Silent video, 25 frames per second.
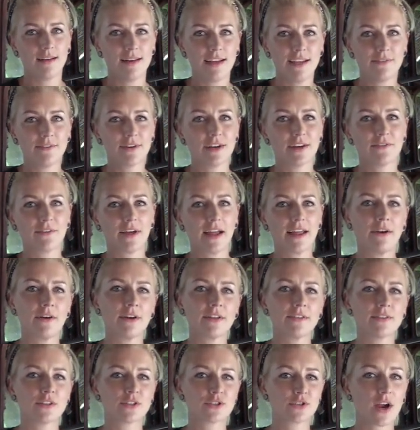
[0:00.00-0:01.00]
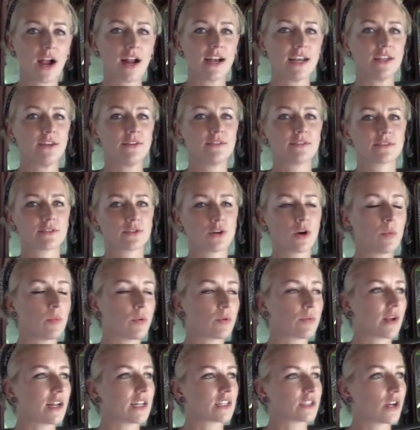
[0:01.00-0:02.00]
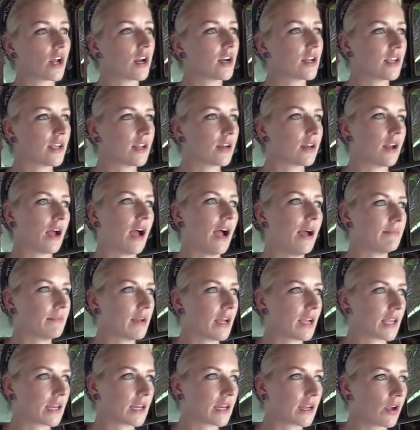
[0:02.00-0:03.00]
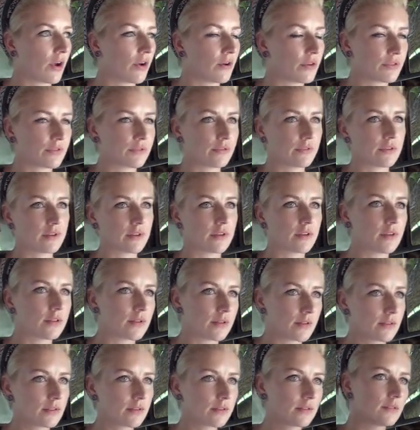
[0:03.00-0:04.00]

Even if I don't even try to use a normal wrench on it, I'm not gonna go through the